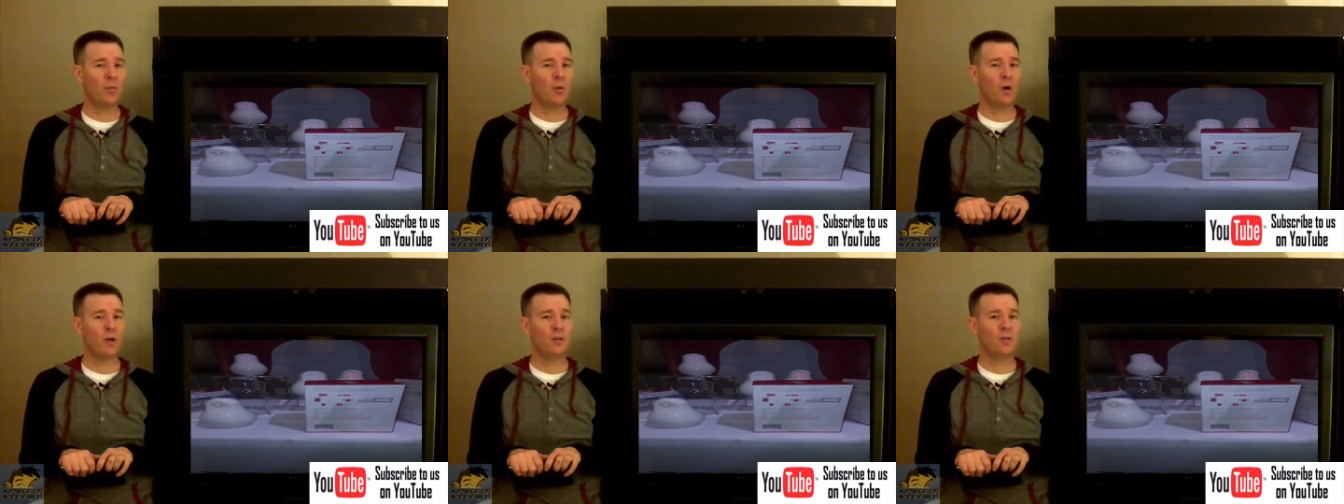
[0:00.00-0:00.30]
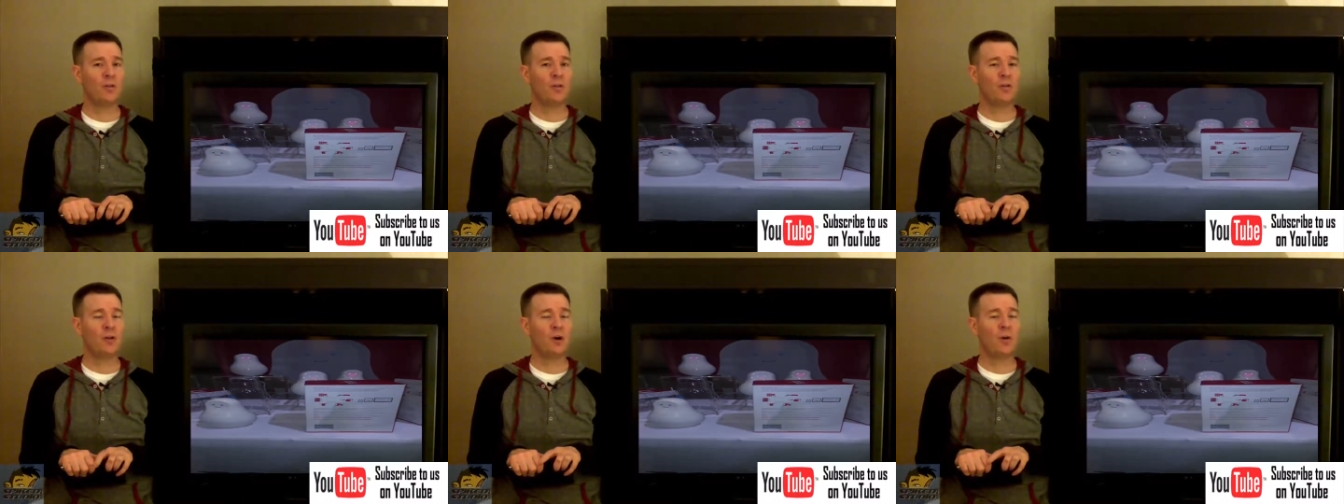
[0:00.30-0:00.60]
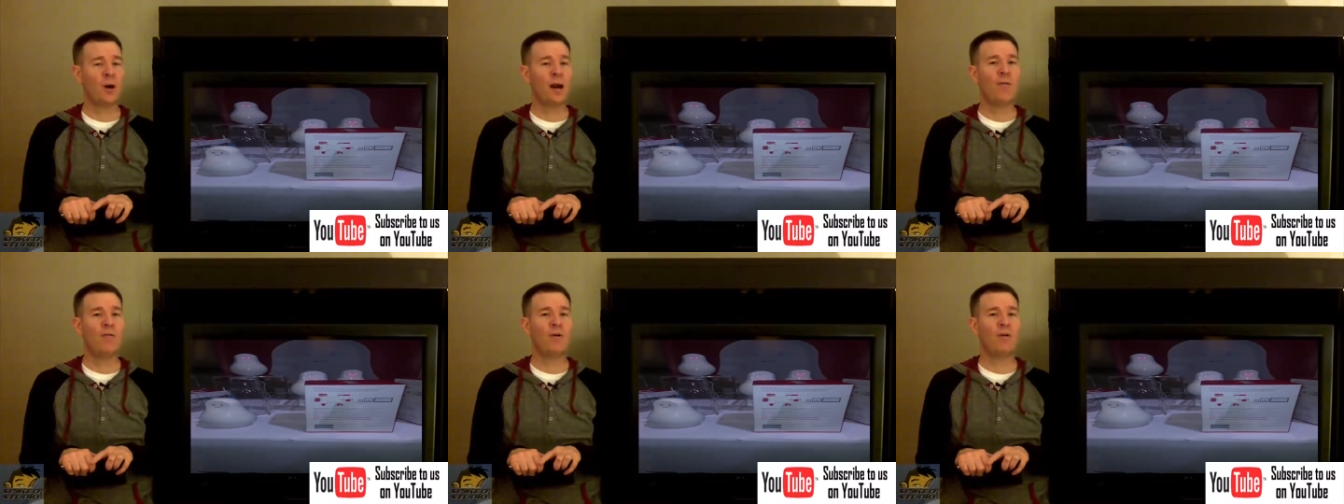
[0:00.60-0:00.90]
wants to
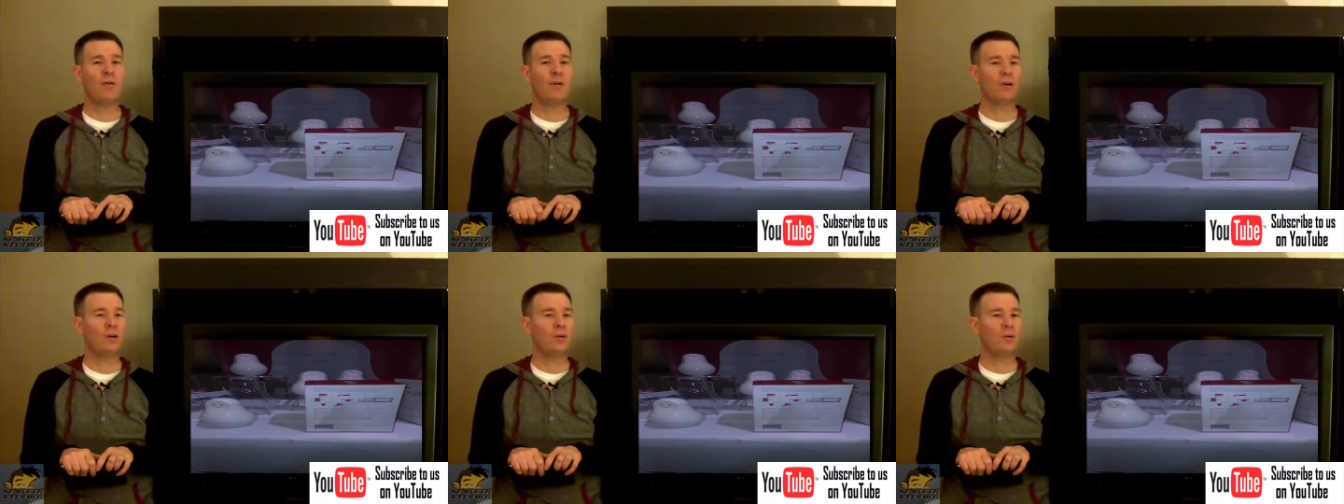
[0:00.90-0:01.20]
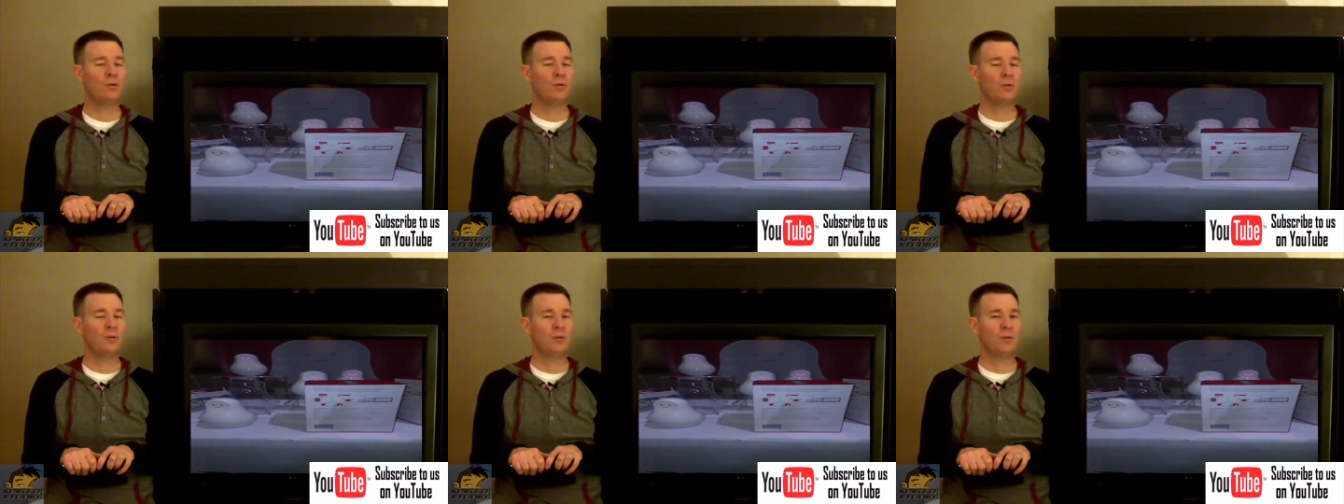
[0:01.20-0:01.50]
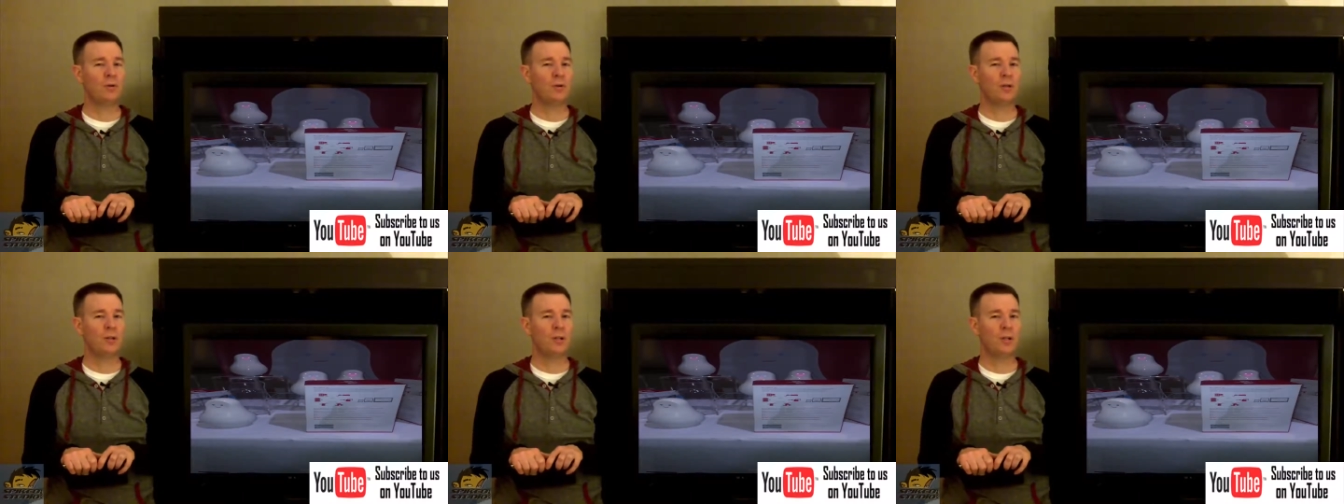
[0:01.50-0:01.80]
know everything you do
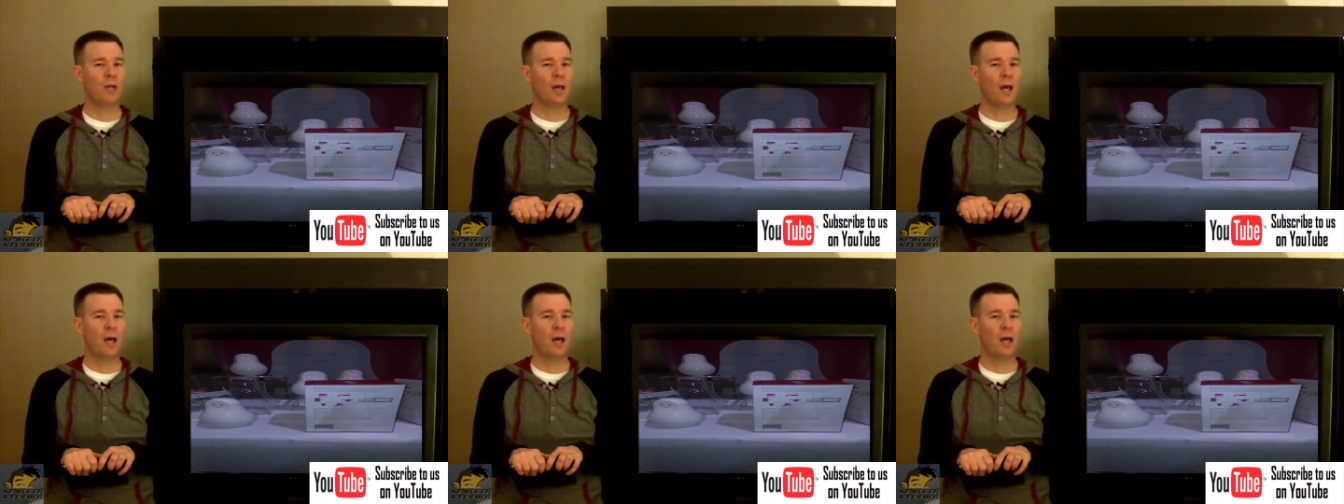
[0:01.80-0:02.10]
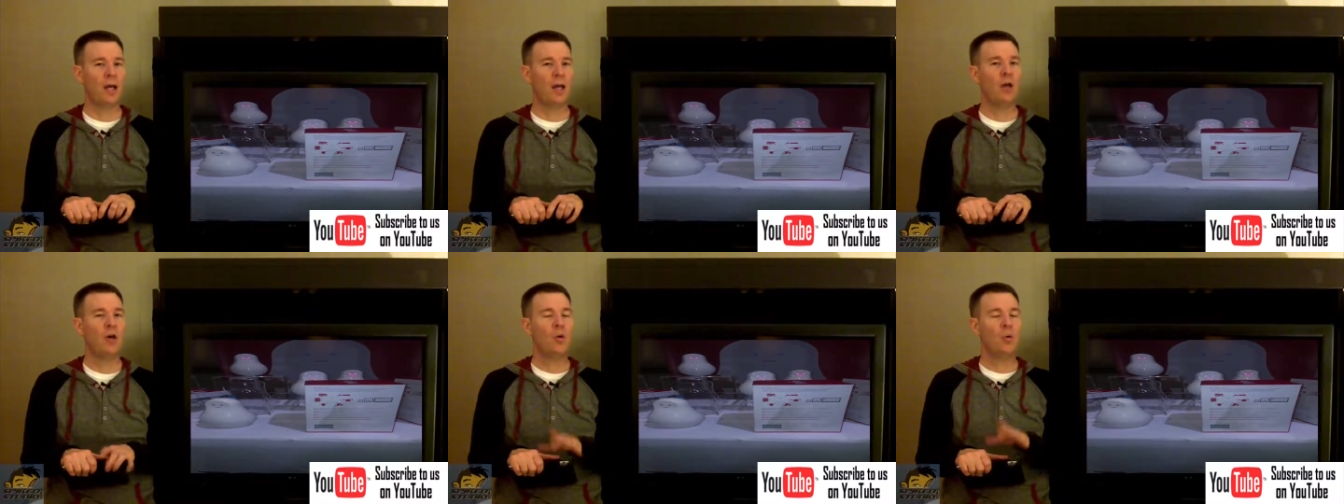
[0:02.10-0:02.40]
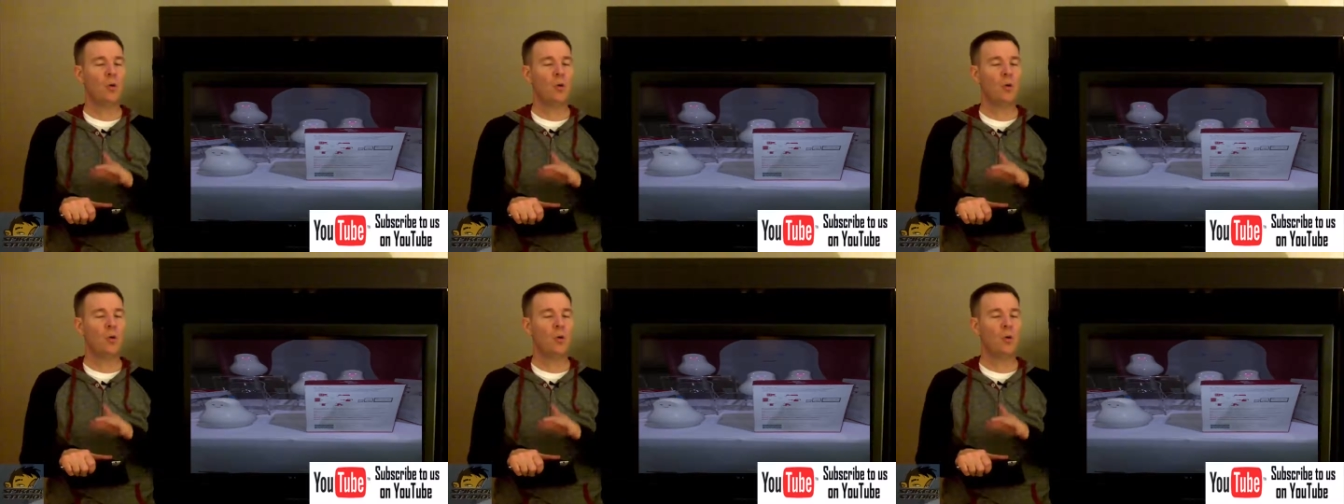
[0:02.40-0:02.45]
during the day.